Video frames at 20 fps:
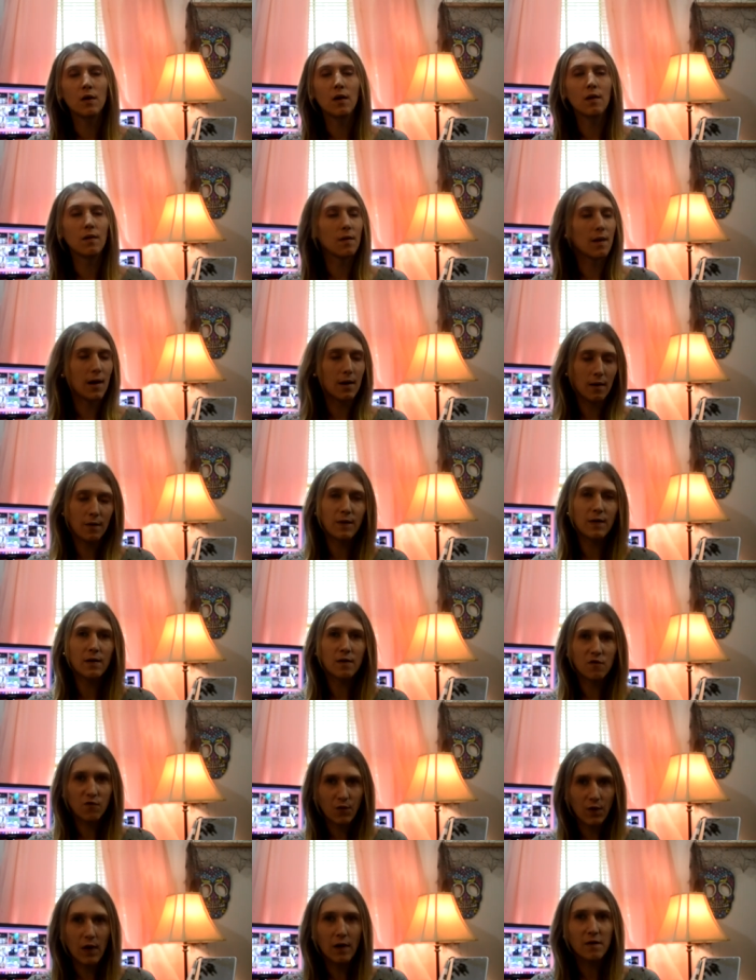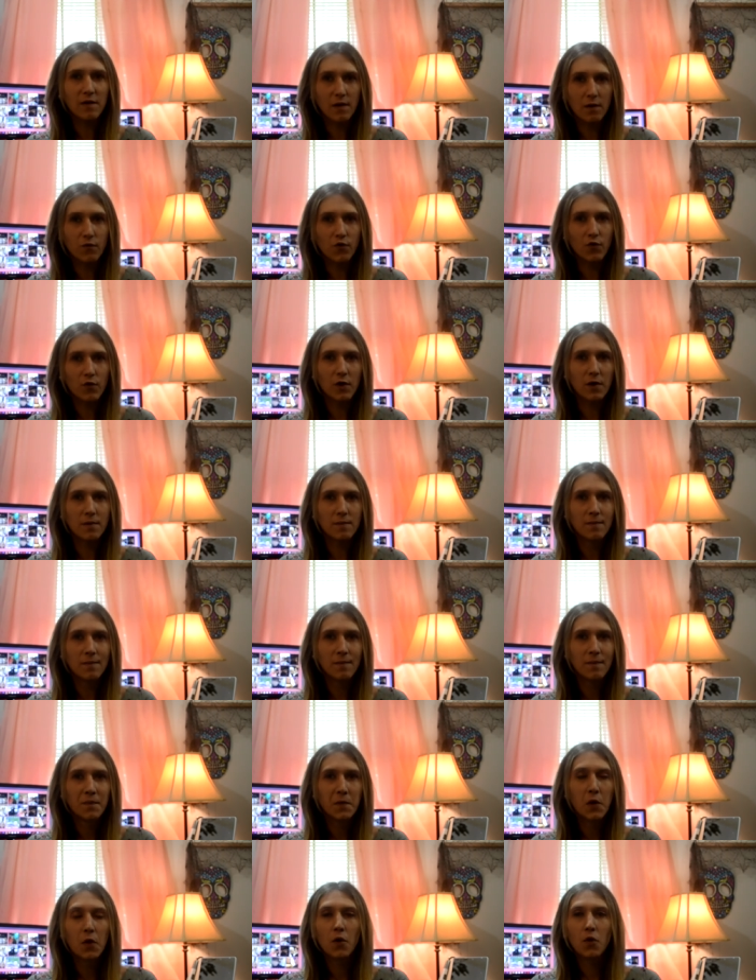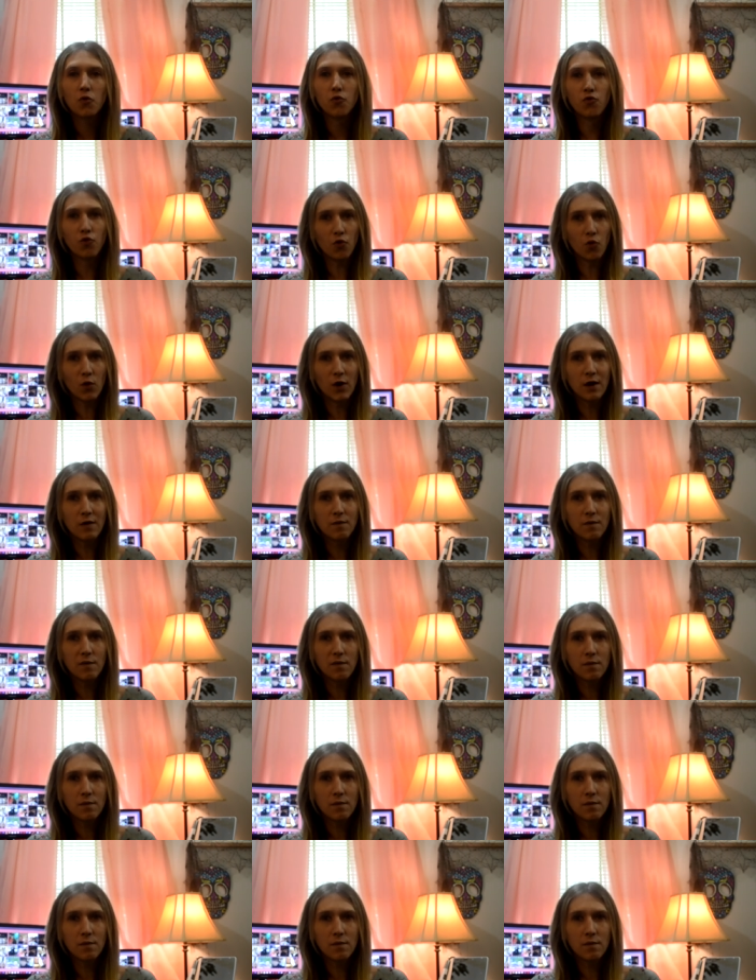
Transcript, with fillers: a lot of things for our country. Do it.